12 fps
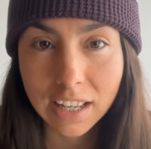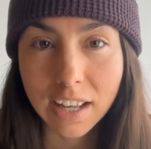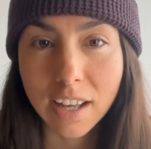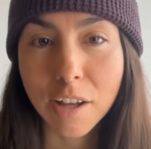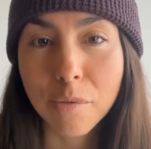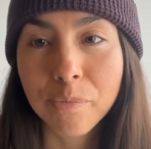
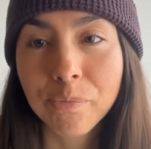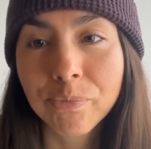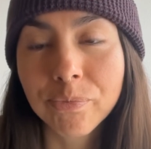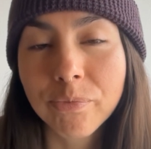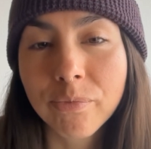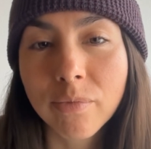
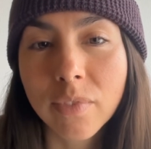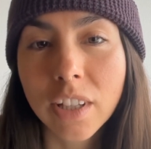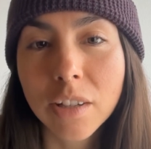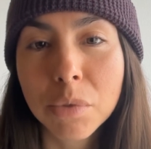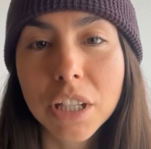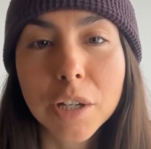
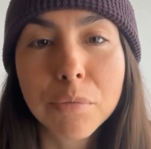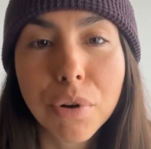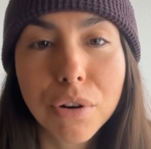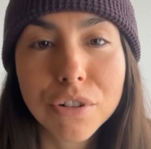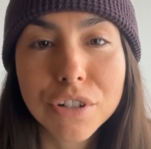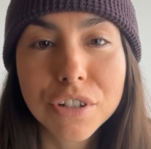but like
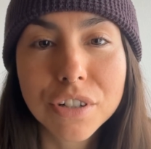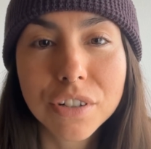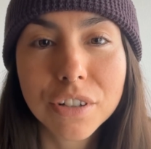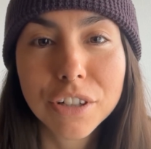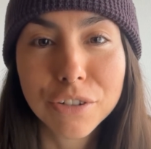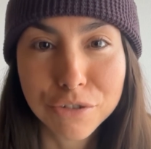approach
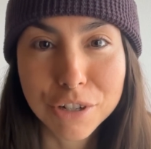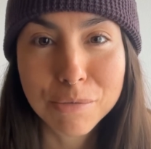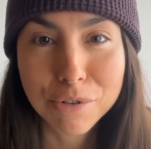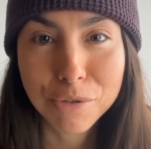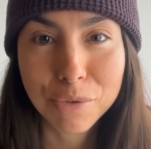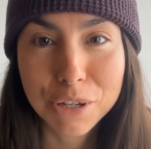your
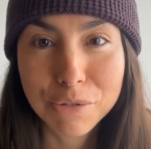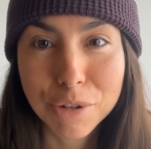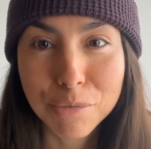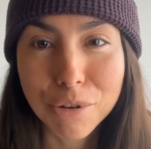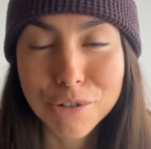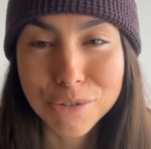dreamer the way you would
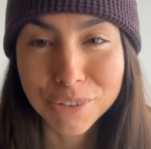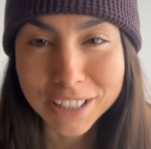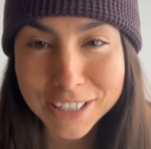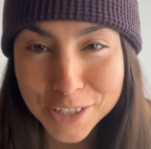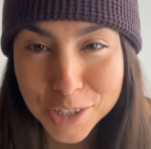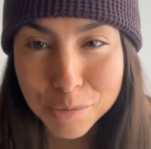approach a
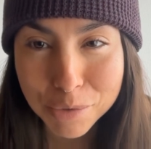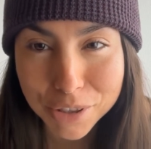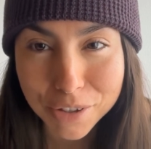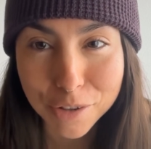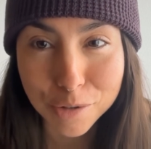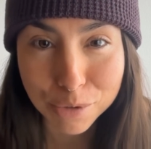relationship with
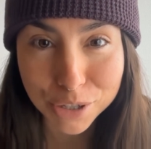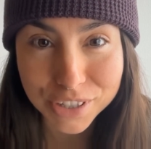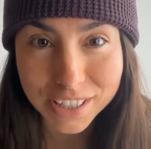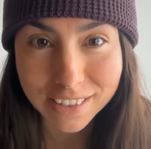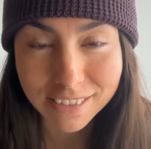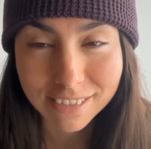another
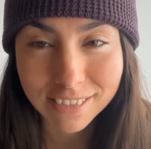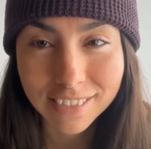person.